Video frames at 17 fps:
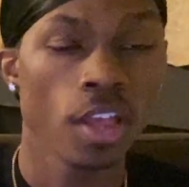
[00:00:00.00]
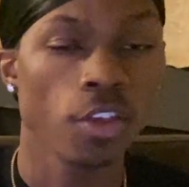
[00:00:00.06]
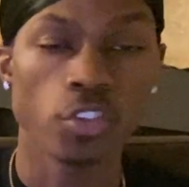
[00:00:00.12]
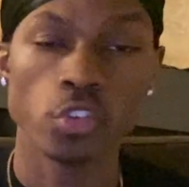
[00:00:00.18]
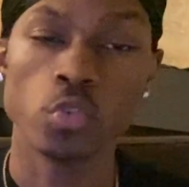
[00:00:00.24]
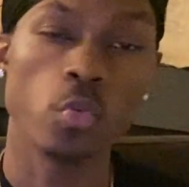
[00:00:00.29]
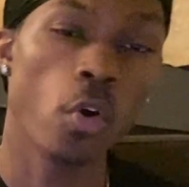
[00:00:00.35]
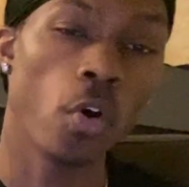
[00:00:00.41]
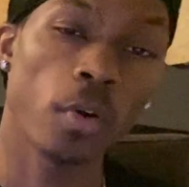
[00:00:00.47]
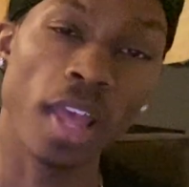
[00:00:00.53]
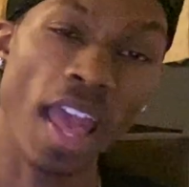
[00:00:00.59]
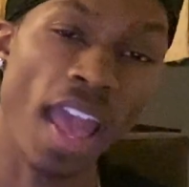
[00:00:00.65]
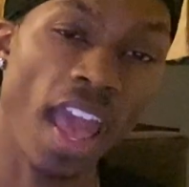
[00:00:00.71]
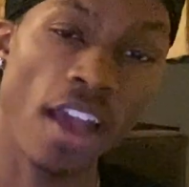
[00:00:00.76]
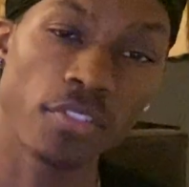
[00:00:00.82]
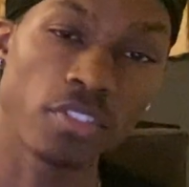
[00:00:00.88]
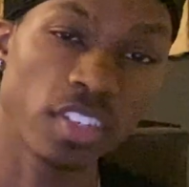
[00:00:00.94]
you won't
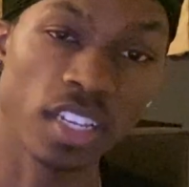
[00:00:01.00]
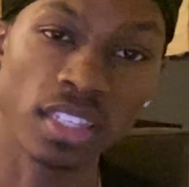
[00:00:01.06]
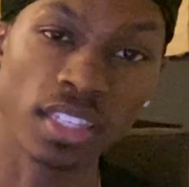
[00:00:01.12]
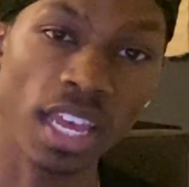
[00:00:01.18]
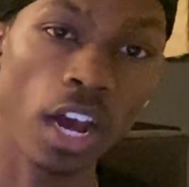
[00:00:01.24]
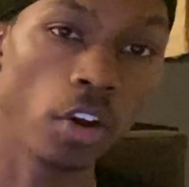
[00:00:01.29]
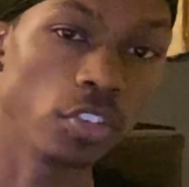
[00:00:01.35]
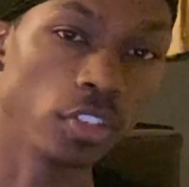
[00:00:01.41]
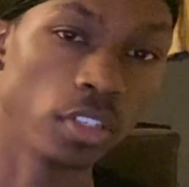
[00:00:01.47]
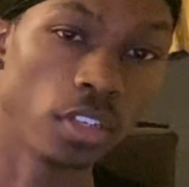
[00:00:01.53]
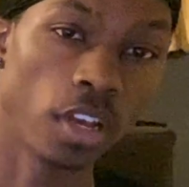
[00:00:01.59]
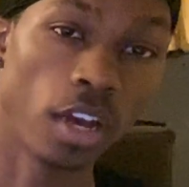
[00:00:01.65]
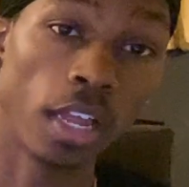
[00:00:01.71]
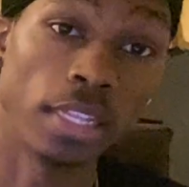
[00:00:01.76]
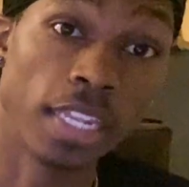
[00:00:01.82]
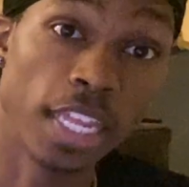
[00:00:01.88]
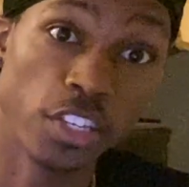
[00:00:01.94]
have 10,000
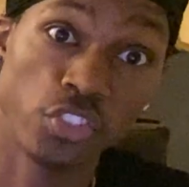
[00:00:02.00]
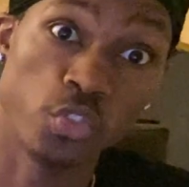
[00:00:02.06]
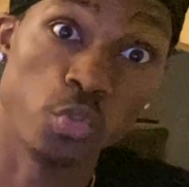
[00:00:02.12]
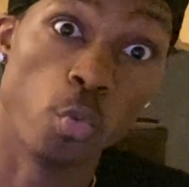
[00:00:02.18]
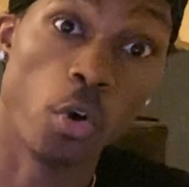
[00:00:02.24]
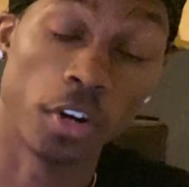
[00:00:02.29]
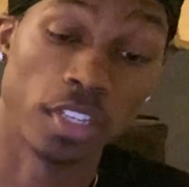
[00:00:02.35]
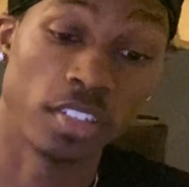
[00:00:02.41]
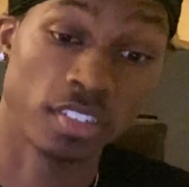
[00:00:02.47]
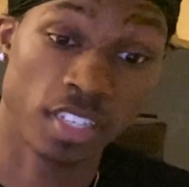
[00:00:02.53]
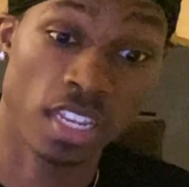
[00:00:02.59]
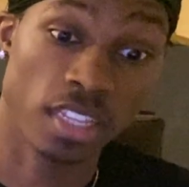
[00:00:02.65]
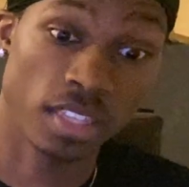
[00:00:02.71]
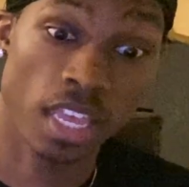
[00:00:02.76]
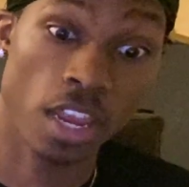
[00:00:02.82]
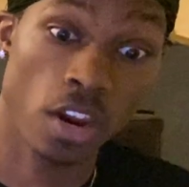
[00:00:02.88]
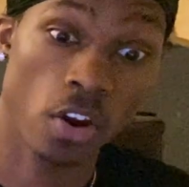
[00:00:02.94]
unless you want to
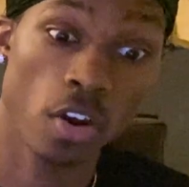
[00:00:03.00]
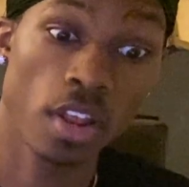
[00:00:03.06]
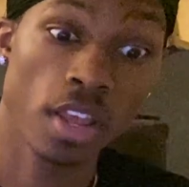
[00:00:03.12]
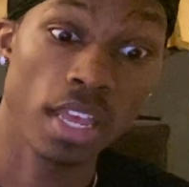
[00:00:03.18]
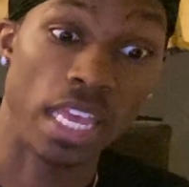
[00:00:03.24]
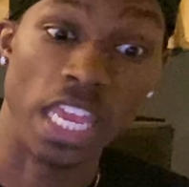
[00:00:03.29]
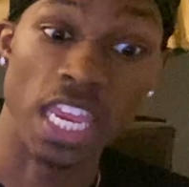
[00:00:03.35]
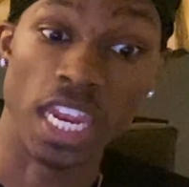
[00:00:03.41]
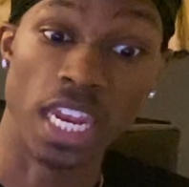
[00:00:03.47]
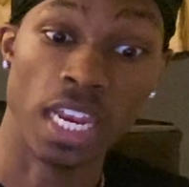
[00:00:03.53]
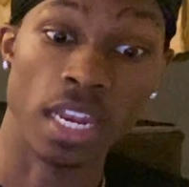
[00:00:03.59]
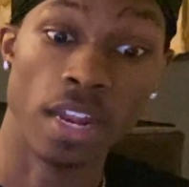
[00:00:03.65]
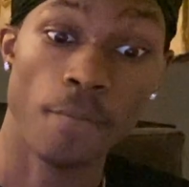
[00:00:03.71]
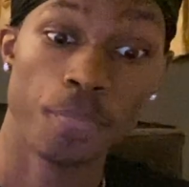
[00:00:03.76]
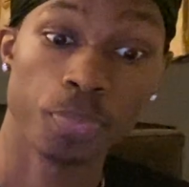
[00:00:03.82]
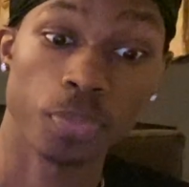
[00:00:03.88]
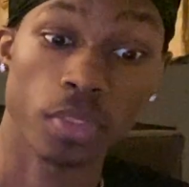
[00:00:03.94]
sit there and
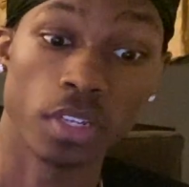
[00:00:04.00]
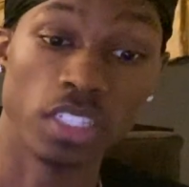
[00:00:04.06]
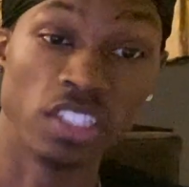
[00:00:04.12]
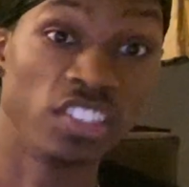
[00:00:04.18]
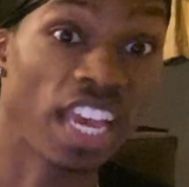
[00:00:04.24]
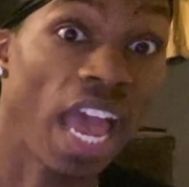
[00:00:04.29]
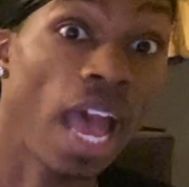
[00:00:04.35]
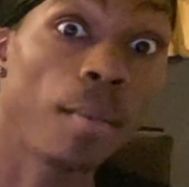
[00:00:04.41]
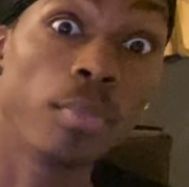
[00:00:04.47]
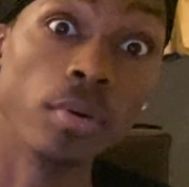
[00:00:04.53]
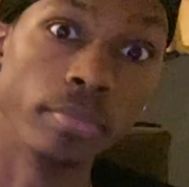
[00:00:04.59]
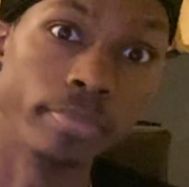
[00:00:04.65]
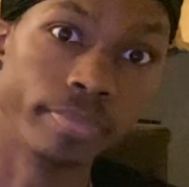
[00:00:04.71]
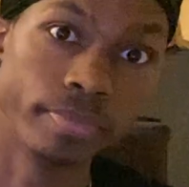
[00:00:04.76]
jab them